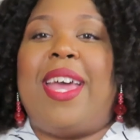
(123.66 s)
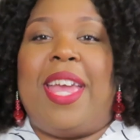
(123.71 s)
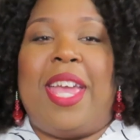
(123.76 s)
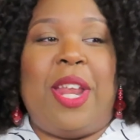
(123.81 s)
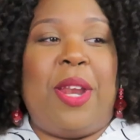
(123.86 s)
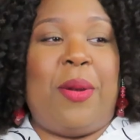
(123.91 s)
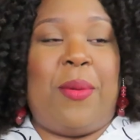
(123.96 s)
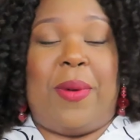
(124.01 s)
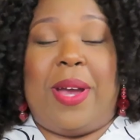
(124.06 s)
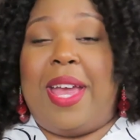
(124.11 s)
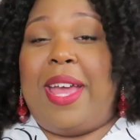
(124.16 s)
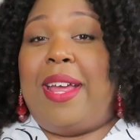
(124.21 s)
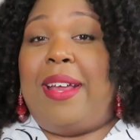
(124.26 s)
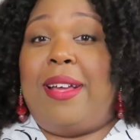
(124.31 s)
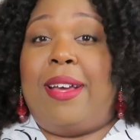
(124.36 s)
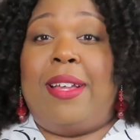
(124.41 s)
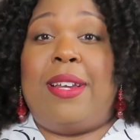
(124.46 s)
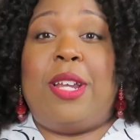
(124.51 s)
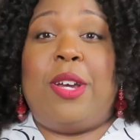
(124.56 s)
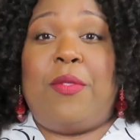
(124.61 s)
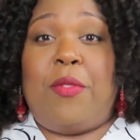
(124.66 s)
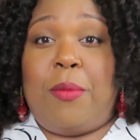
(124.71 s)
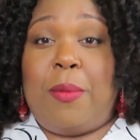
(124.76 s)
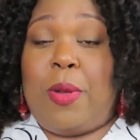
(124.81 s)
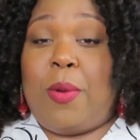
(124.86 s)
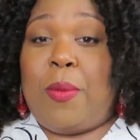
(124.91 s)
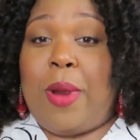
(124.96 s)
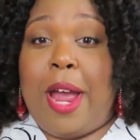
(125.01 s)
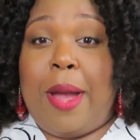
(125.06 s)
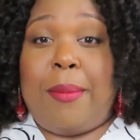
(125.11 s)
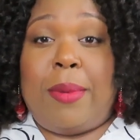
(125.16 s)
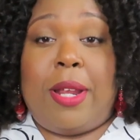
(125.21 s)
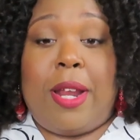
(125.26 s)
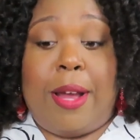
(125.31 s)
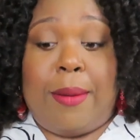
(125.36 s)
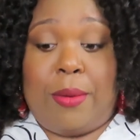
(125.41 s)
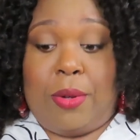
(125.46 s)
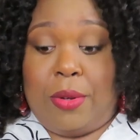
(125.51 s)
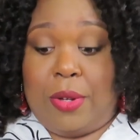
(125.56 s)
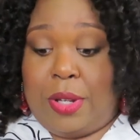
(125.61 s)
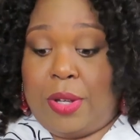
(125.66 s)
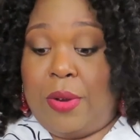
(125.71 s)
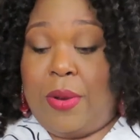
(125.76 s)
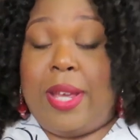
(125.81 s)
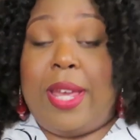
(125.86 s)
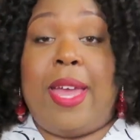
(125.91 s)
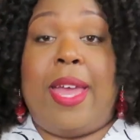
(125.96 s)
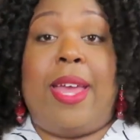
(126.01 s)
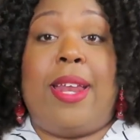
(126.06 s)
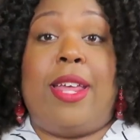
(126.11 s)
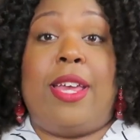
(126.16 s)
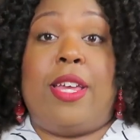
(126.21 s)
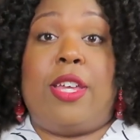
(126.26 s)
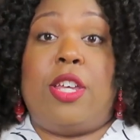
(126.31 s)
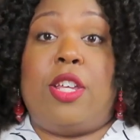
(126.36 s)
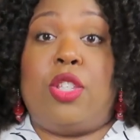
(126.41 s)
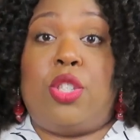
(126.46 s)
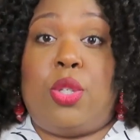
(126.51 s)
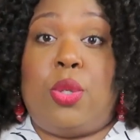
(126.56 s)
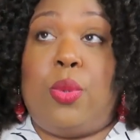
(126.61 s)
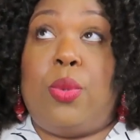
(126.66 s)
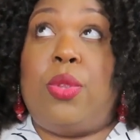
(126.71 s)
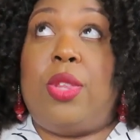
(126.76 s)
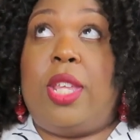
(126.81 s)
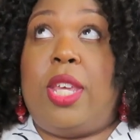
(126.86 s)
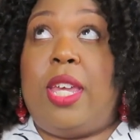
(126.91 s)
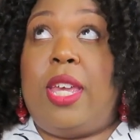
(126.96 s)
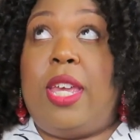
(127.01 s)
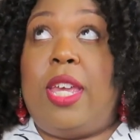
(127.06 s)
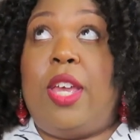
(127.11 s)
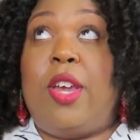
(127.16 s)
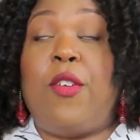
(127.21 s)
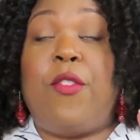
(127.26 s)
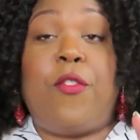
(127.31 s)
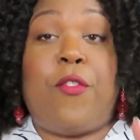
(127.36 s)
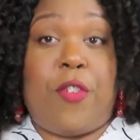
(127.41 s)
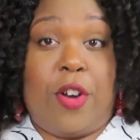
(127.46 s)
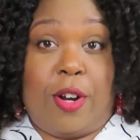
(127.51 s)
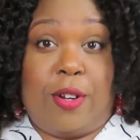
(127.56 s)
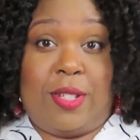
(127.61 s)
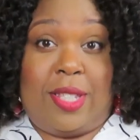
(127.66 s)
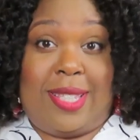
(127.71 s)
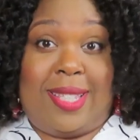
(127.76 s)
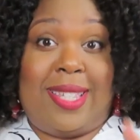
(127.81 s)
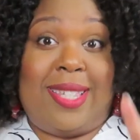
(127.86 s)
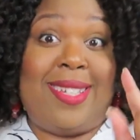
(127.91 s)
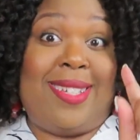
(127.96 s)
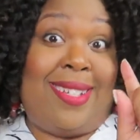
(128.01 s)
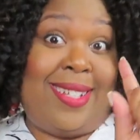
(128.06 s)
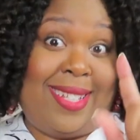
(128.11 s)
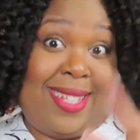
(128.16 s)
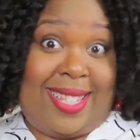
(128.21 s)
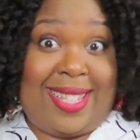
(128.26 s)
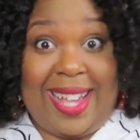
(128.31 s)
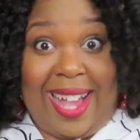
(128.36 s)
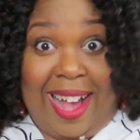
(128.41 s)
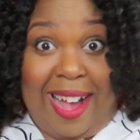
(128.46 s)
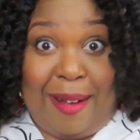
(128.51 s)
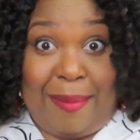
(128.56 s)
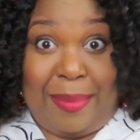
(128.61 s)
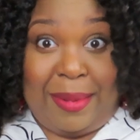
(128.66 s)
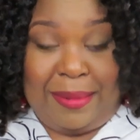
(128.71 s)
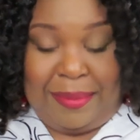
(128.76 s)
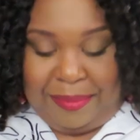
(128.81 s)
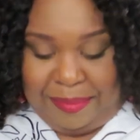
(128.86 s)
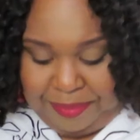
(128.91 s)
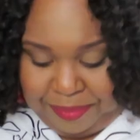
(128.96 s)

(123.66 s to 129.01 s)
anyway, enough of me rambling. I'm going to go ahead and get to the first top.